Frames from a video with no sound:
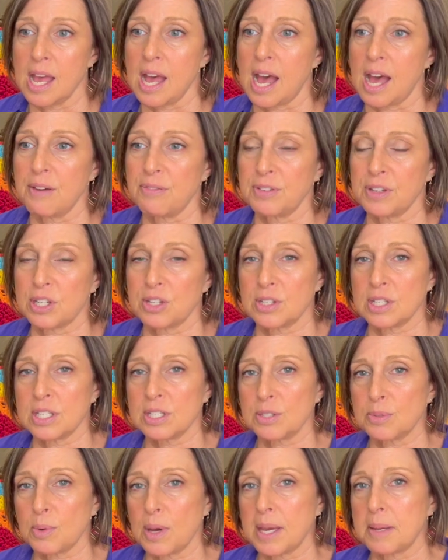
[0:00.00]
I figure
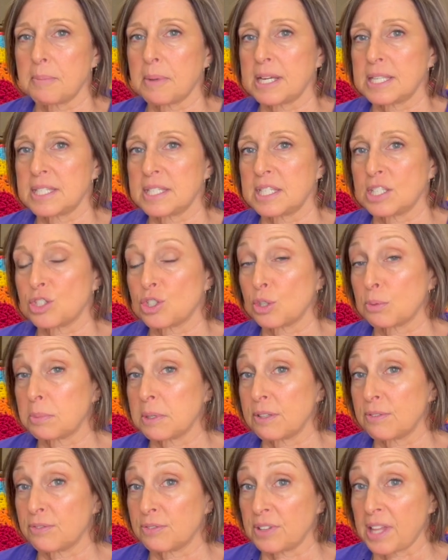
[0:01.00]
this way my stitch will
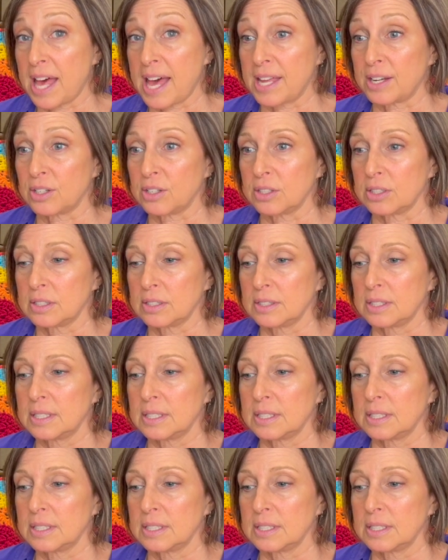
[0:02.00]
be flatter.